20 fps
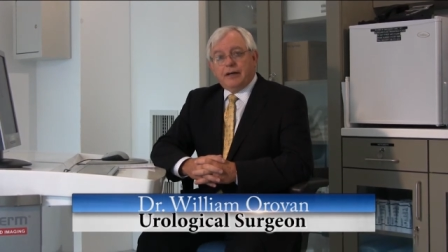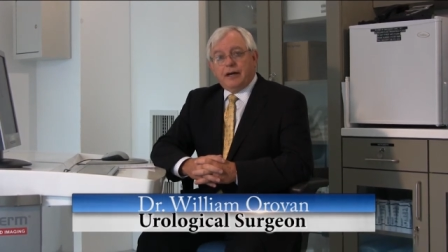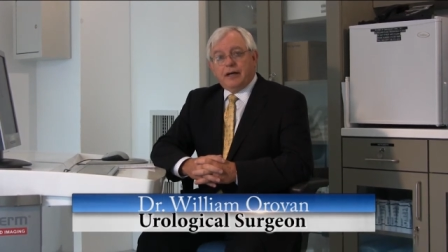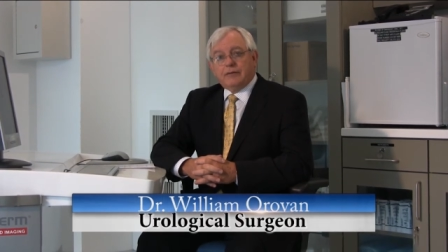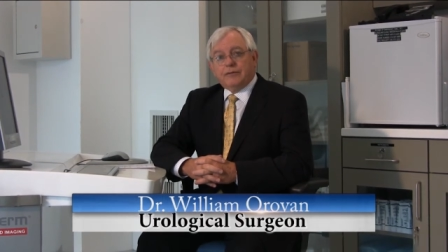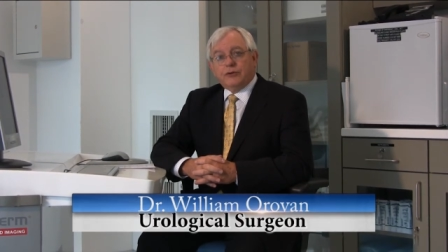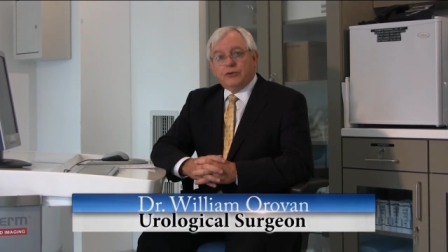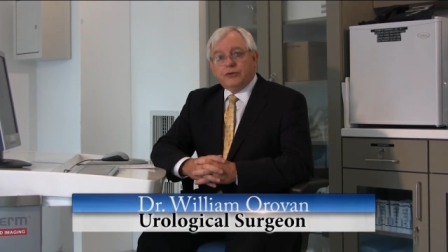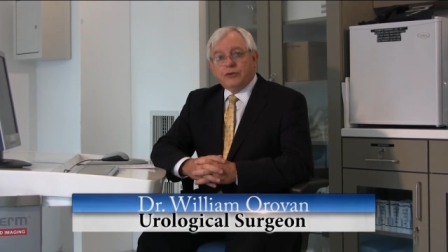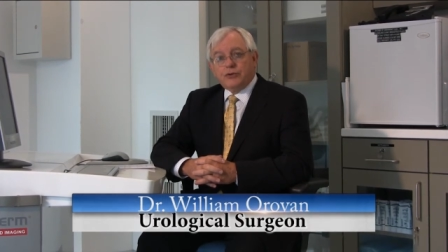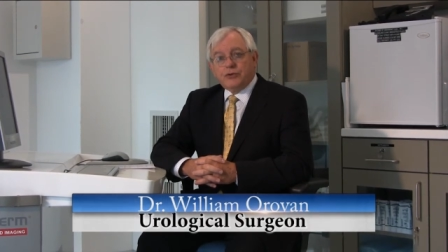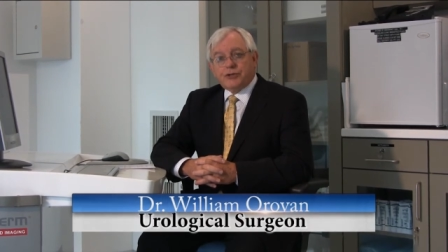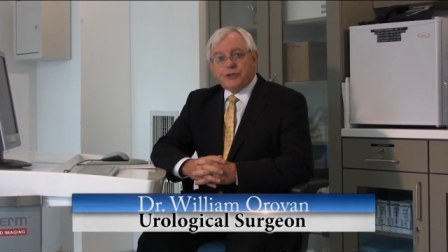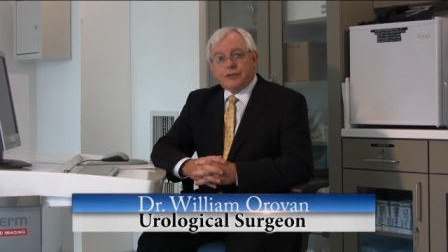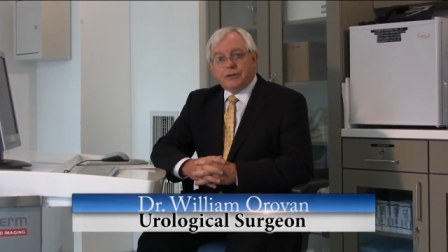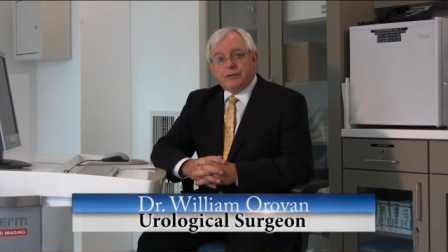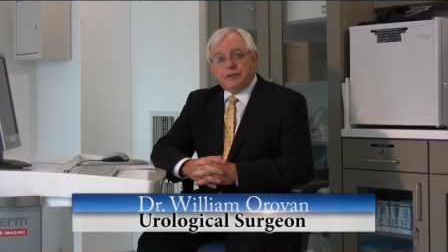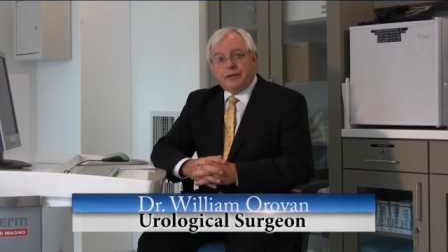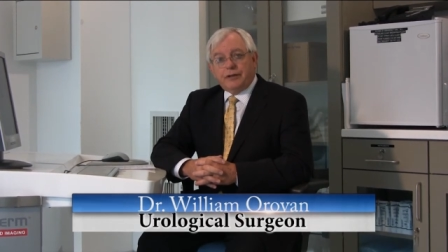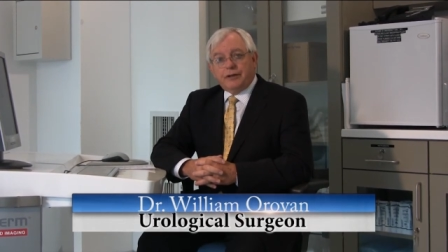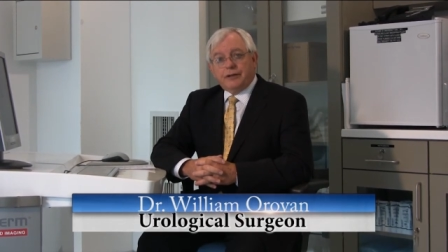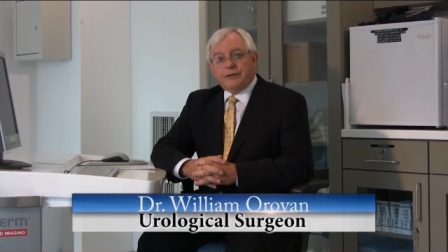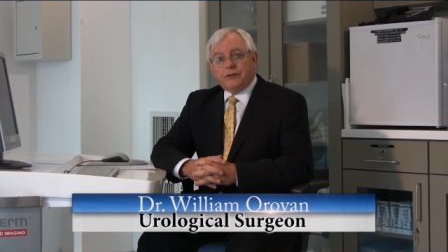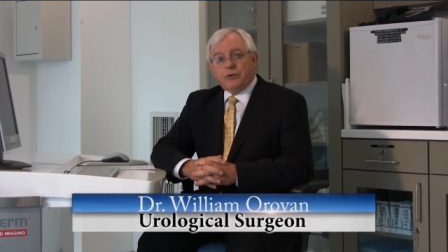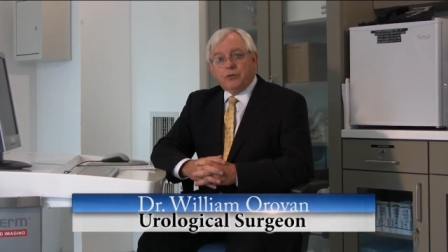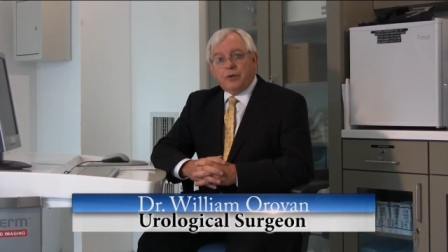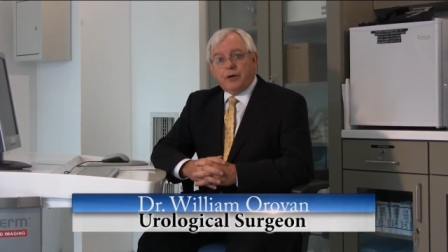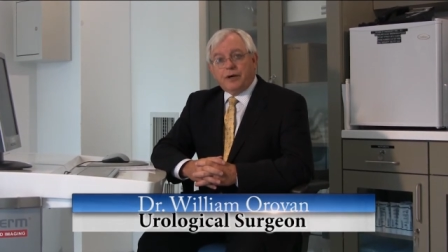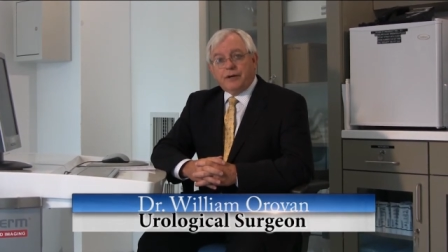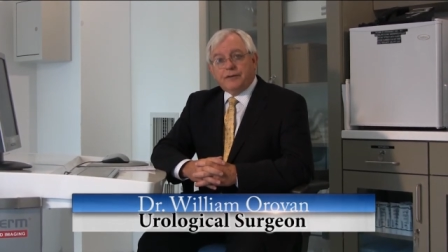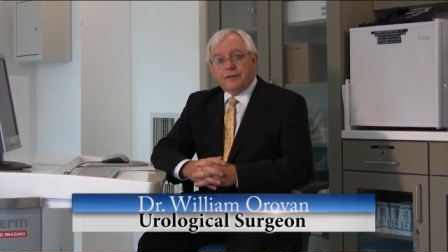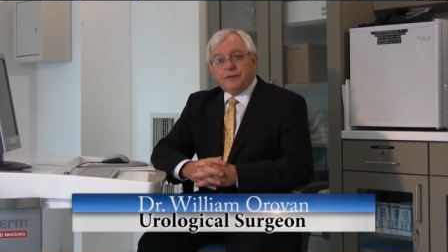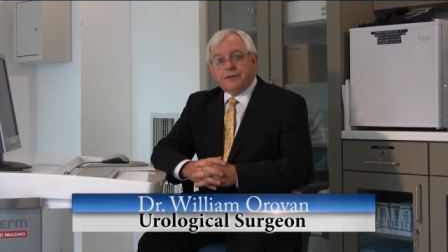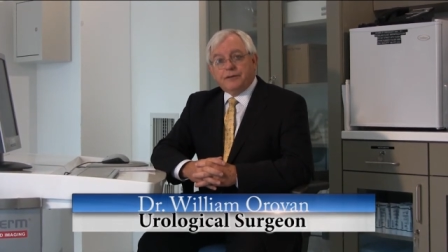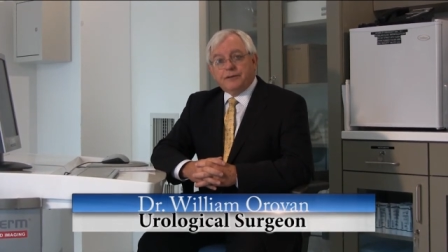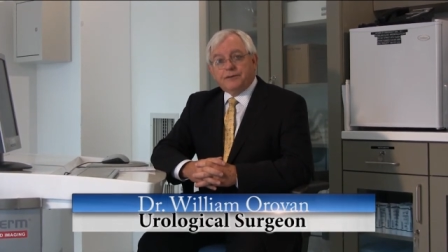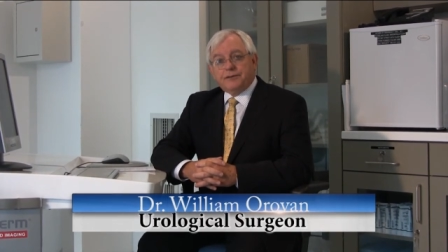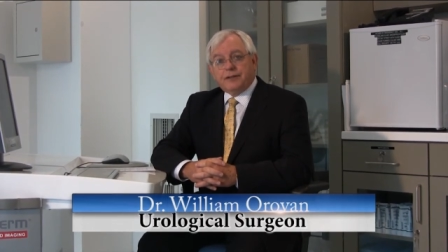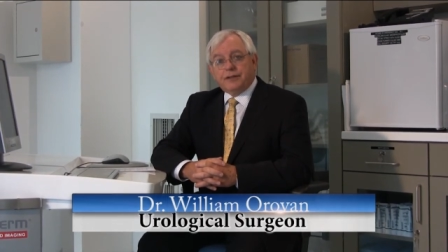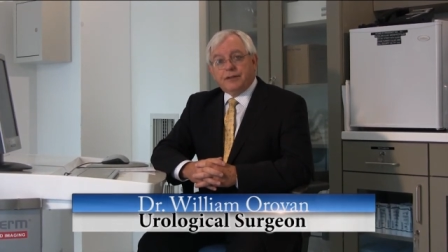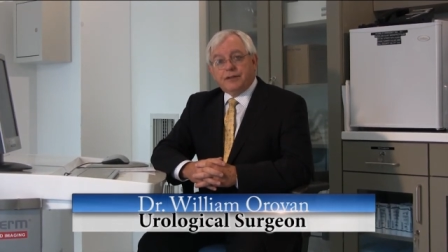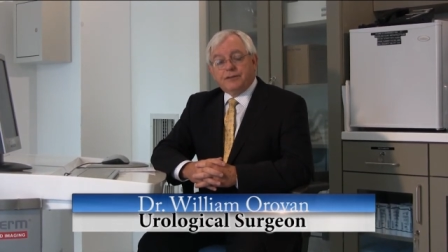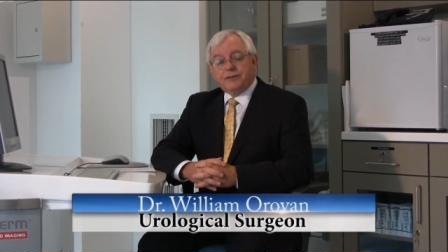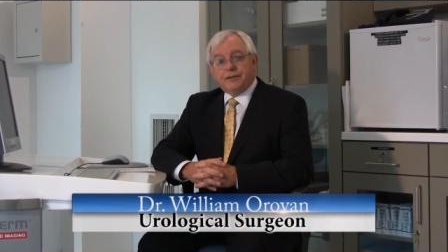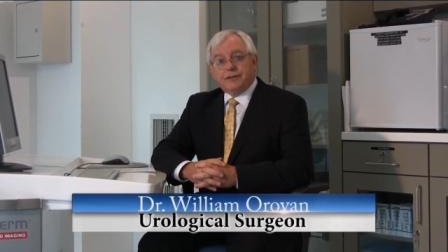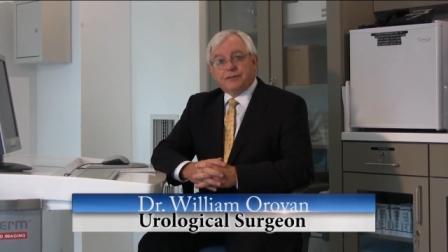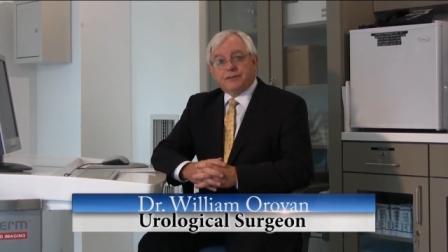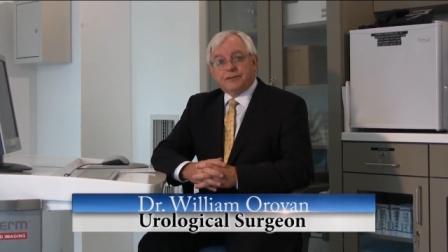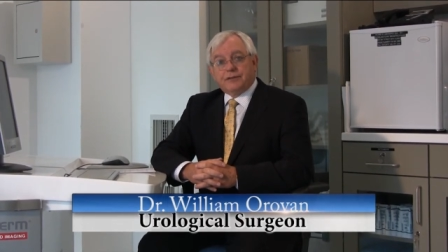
evolution in the way the disease is